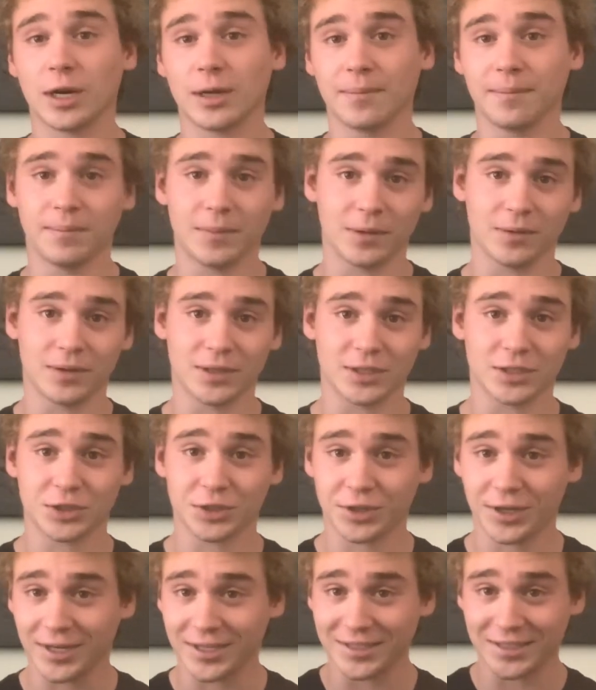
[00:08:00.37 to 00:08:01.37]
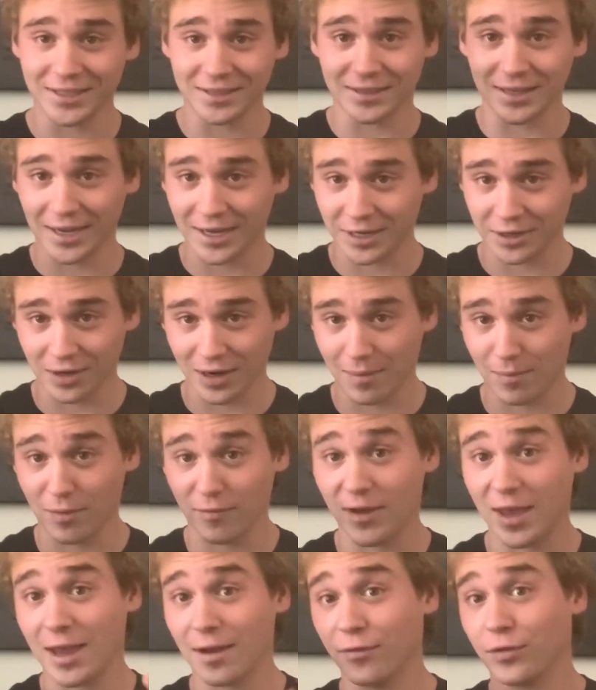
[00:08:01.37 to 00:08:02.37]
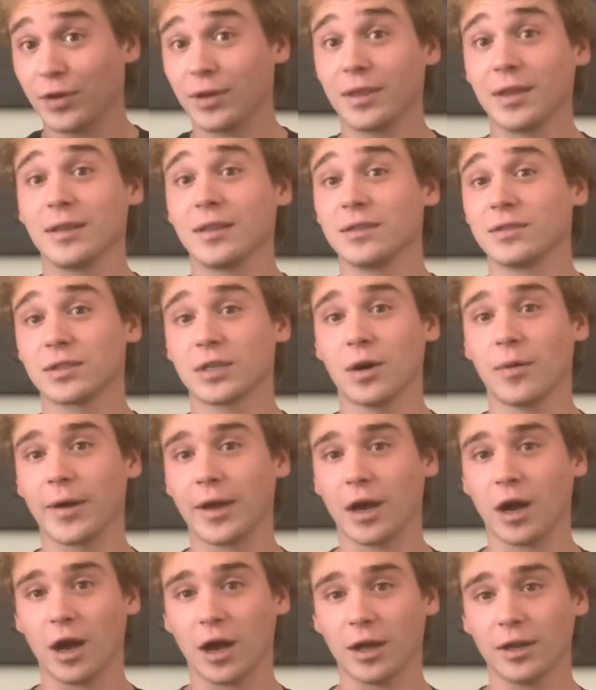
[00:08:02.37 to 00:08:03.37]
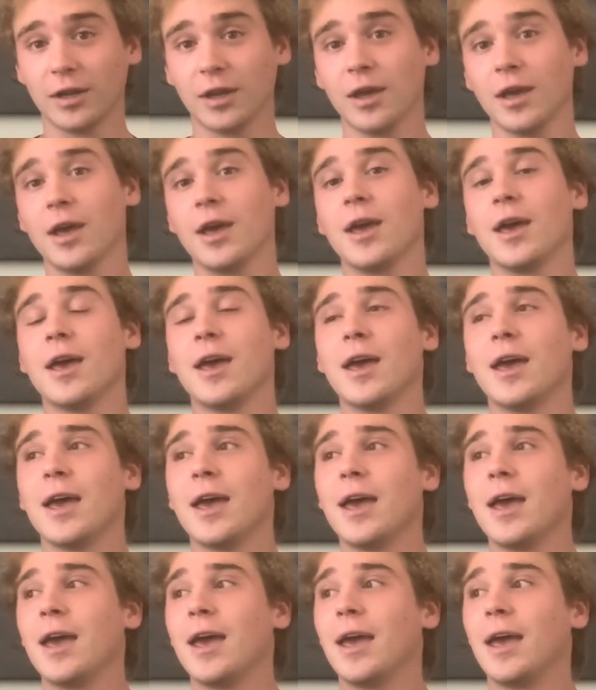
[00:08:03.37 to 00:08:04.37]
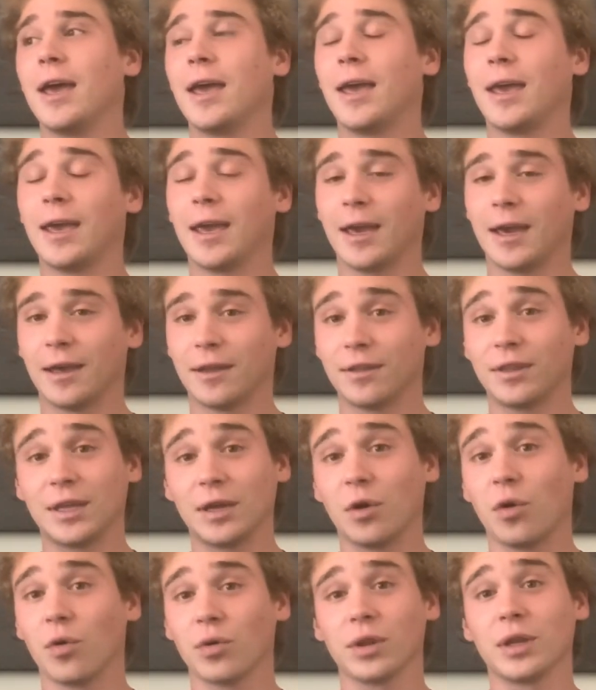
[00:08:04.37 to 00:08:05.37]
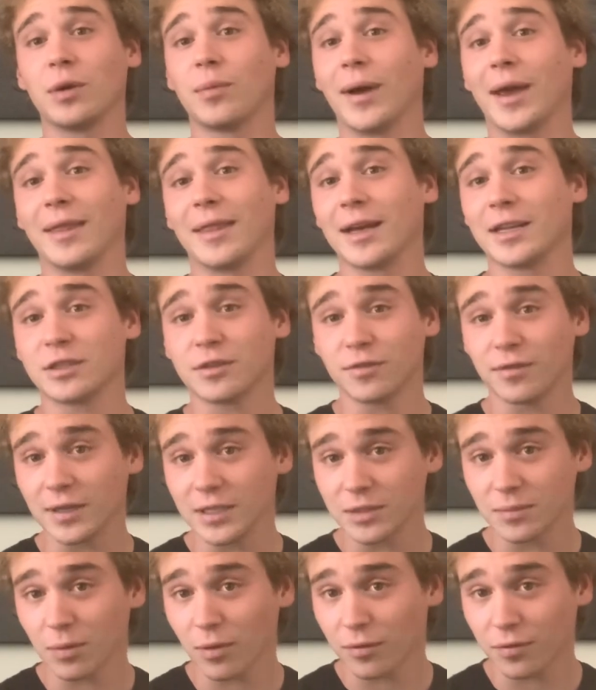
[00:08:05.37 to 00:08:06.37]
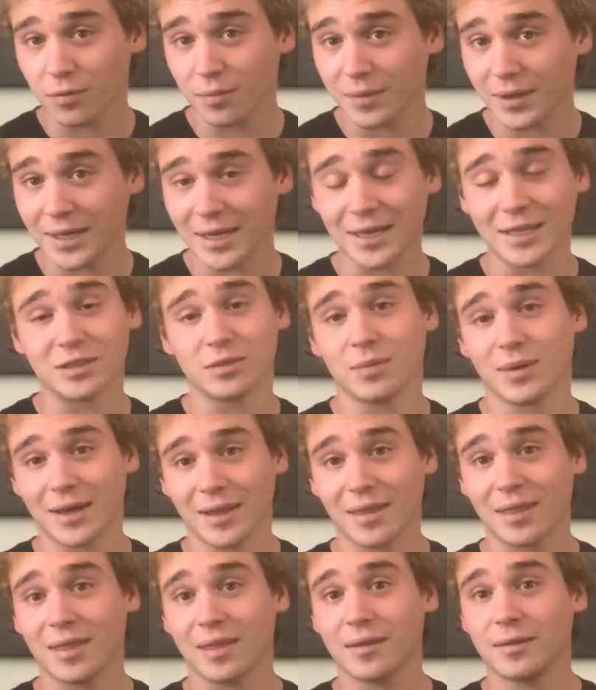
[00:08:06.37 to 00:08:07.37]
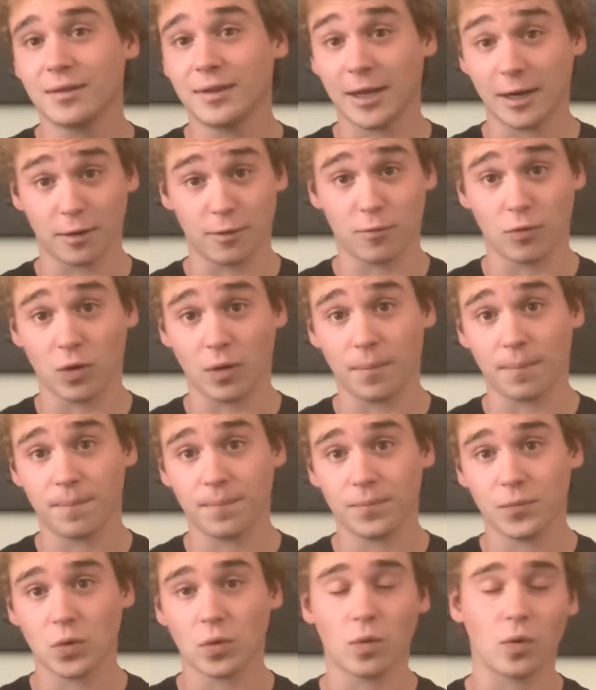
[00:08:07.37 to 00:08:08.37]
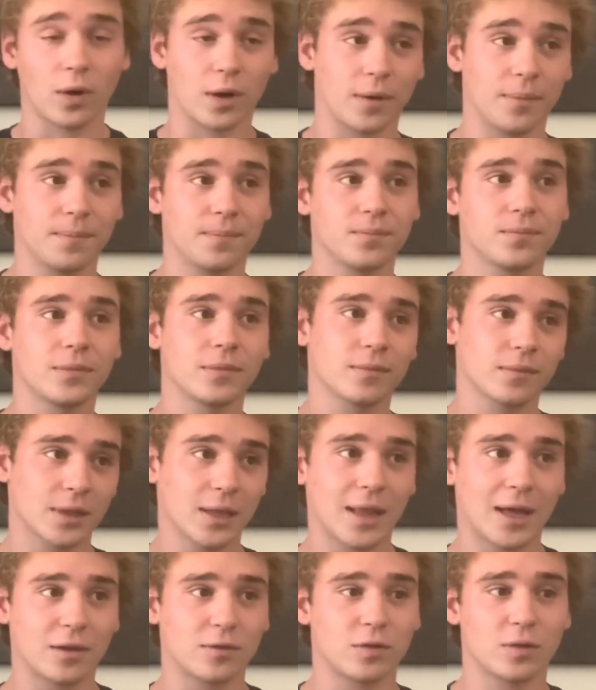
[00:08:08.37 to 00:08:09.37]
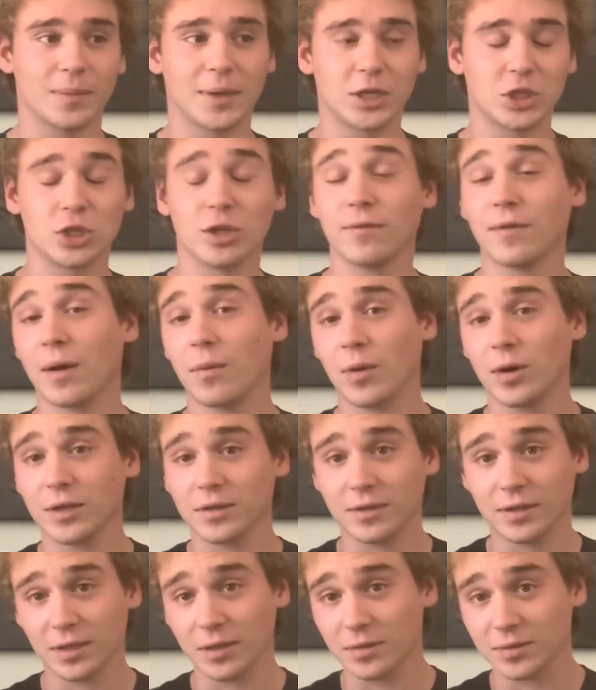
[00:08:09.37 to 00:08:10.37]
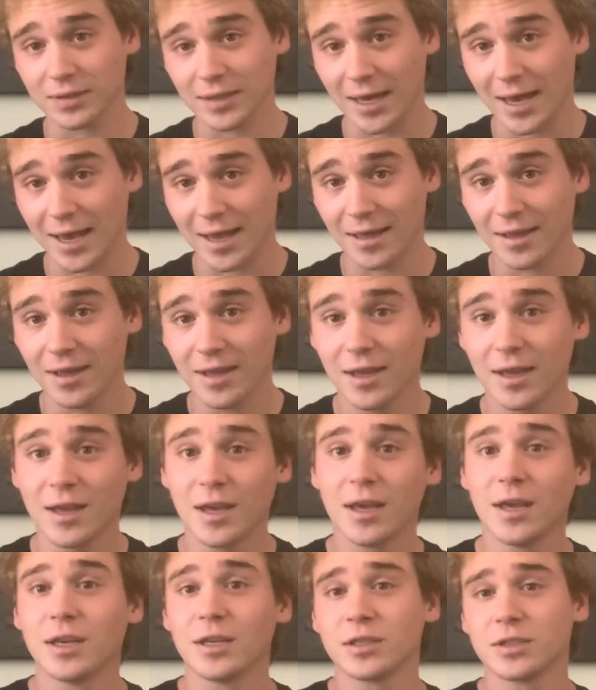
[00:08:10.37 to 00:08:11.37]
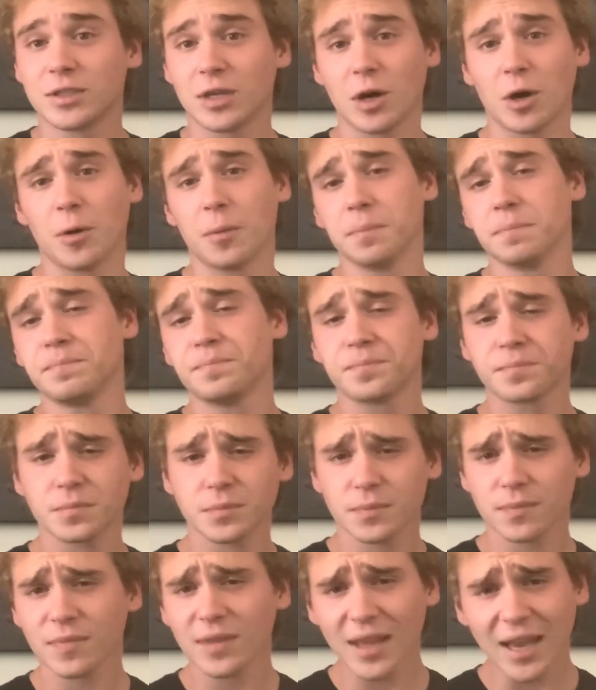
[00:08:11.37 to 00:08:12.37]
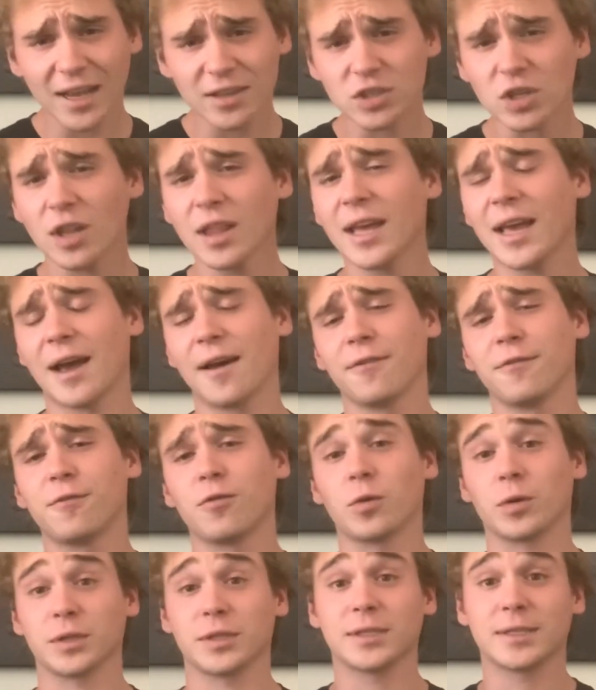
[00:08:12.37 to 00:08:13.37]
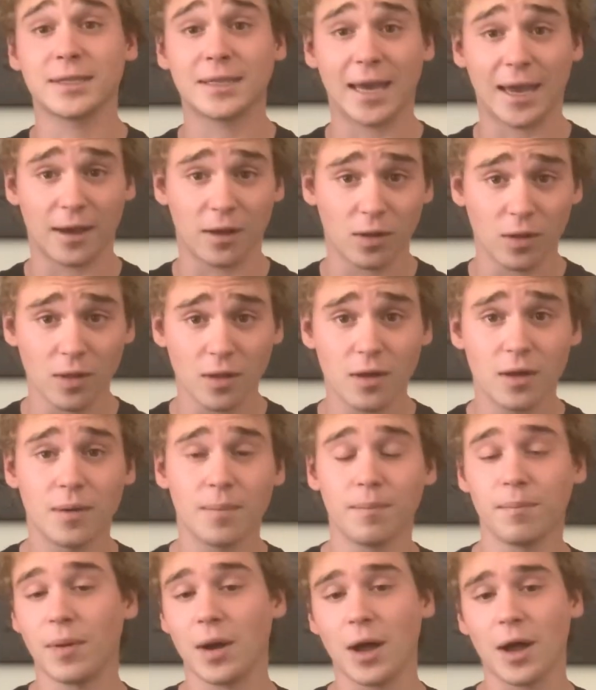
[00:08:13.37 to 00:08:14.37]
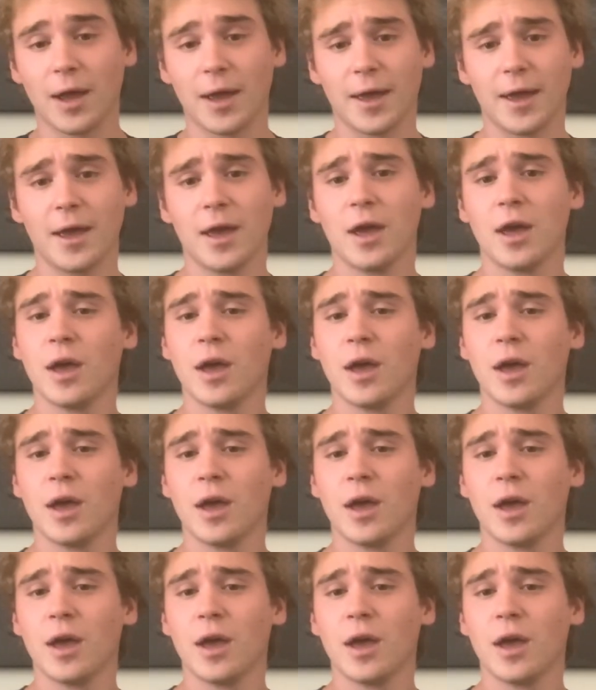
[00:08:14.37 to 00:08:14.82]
and build this crazy diagram of everything that's going on. And the only way that's feasible for me is with Terraform or CloudFormation if I wanted to use that. So that's all I have for scale, but